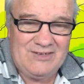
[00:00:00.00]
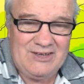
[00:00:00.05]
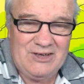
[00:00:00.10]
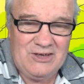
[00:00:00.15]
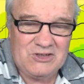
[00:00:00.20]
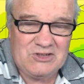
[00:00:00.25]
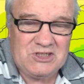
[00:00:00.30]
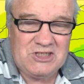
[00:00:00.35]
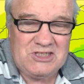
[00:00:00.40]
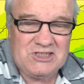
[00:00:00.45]
The
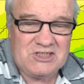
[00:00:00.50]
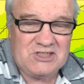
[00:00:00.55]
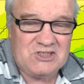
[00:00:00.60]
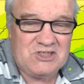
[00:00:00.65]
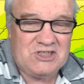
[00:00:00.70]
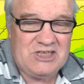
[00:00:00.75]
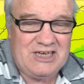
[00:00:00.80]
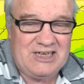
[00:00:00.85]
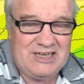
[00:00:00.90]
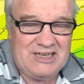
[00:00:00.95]
Aussies are
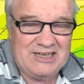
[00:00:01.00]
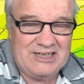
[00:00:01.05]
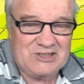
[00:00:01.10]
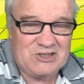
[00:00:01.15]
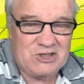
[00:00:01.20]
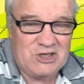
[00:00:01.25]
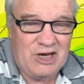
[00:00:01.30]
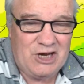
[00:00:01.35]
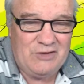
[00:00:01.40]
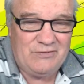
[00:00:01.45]
sending
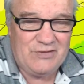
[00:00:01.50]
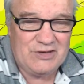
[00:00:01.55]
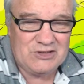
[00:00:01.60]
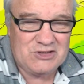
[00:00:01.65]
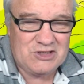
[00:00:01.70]
us over